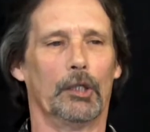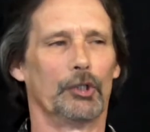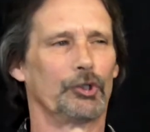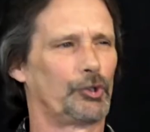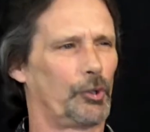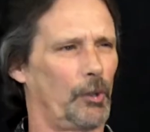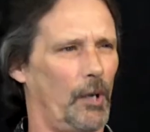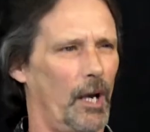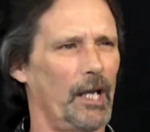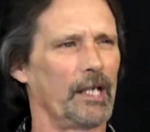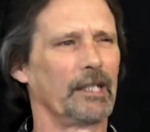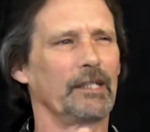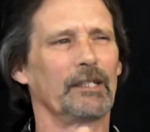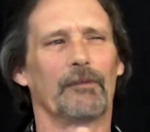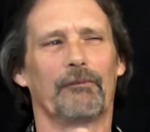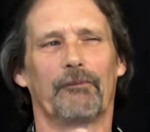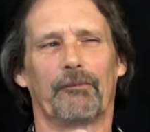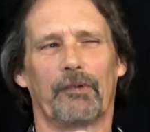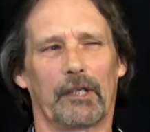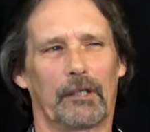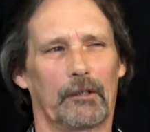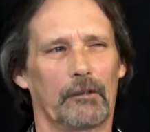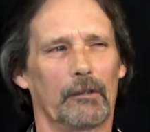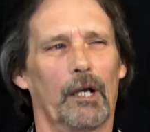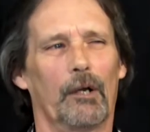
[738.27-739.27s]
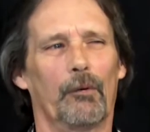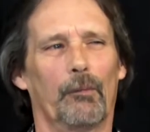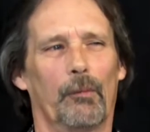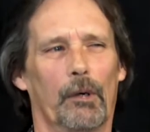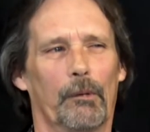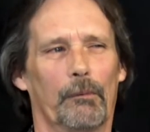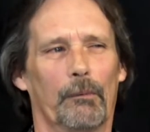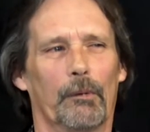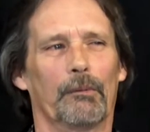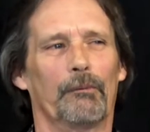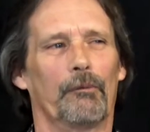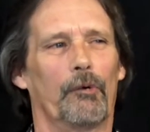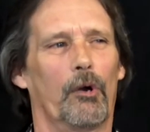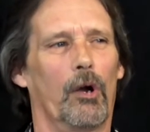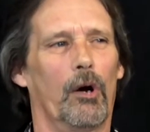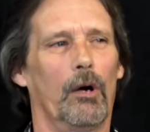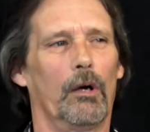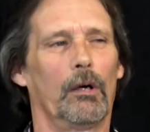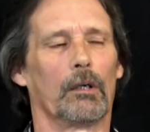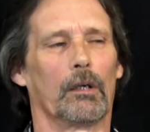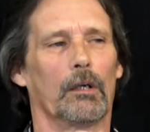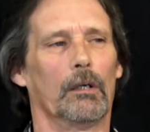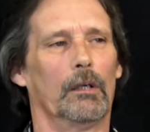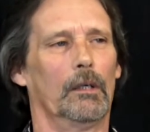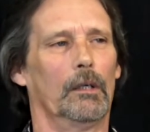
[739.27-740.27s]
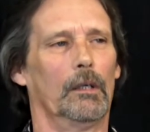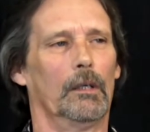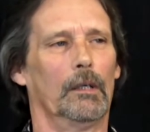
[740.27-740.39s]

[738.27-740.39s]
trying to figure out what went wrong.